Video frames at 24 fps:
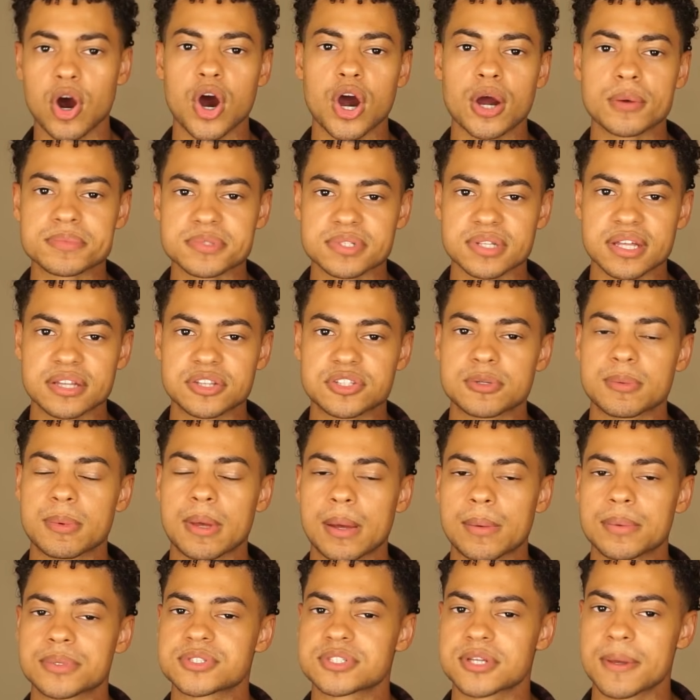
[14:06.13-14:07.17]
arm's length to be
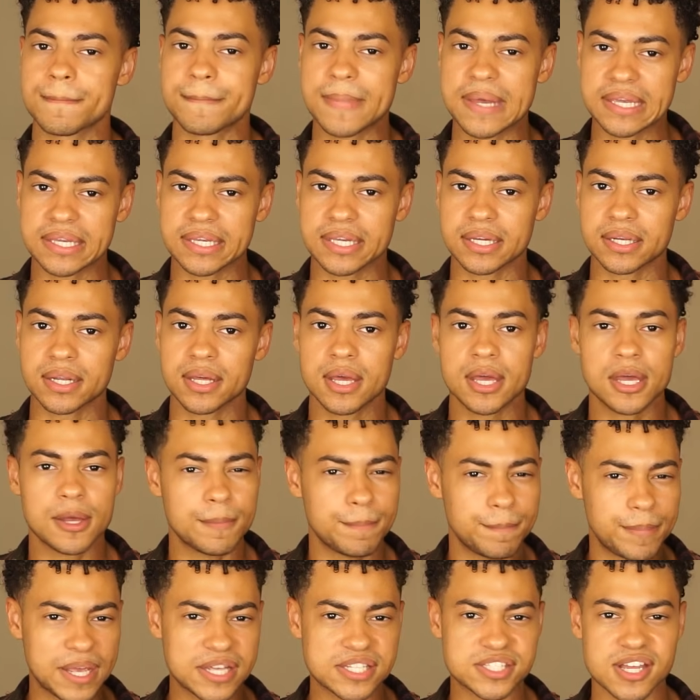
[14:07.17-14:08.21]
able to make it
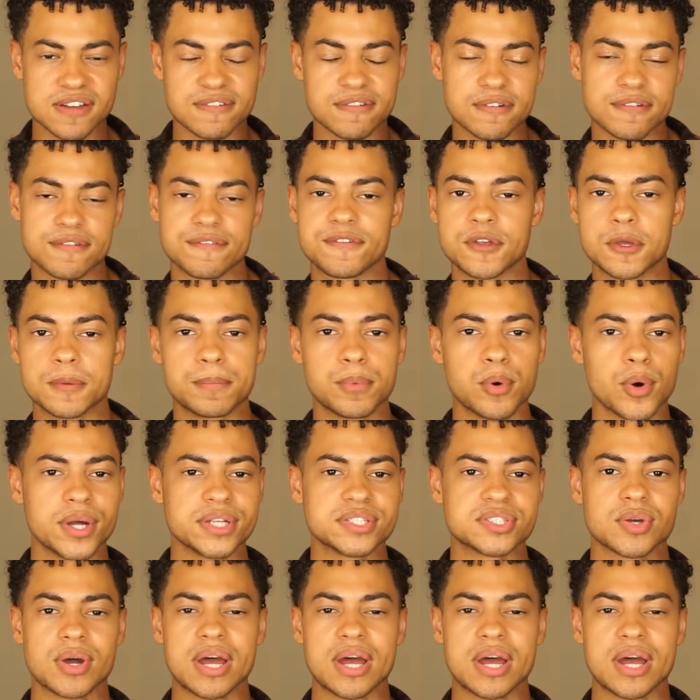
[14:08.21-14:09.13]
based off of a few points.